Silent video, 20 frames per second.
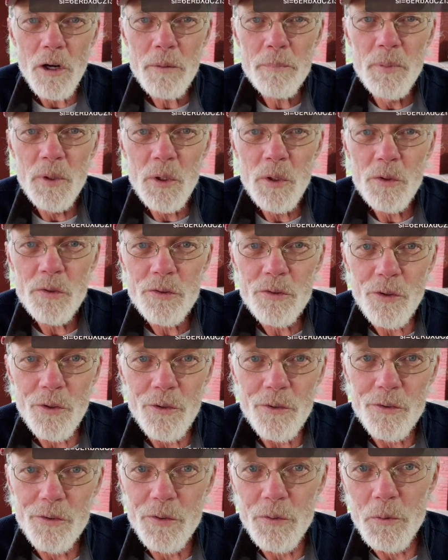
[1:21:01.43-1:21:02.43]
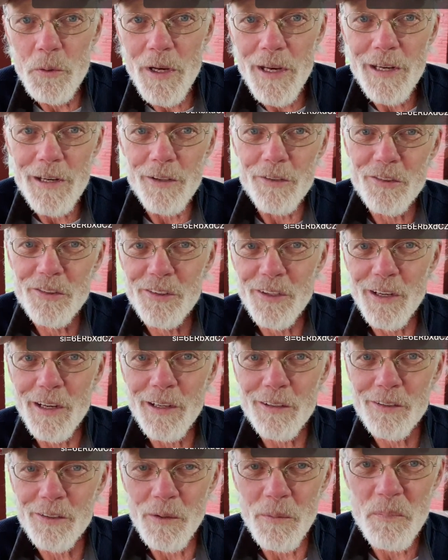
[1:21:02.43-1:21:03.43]
boots,
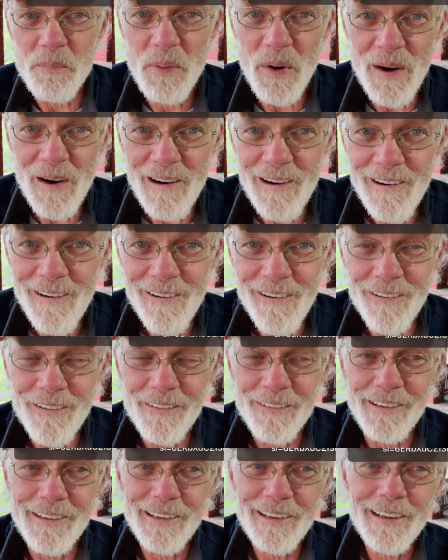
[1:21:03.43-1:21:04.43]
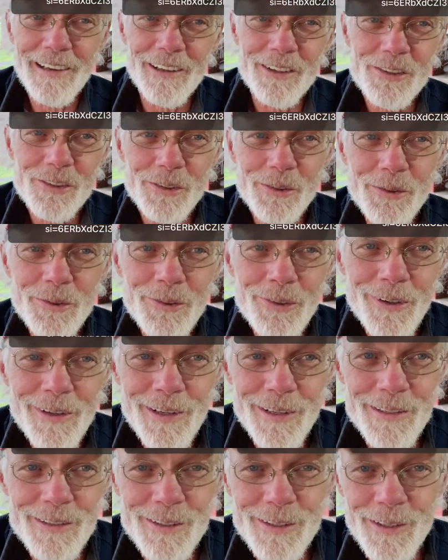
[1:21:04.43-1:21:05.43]
$286 a pair. Yeah, shoes
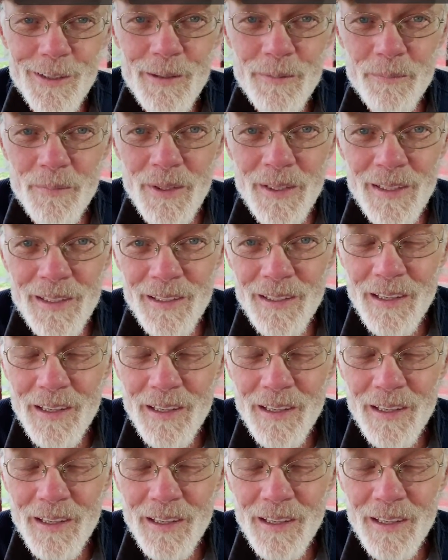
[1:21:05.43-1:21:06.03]
ain't cheap, man.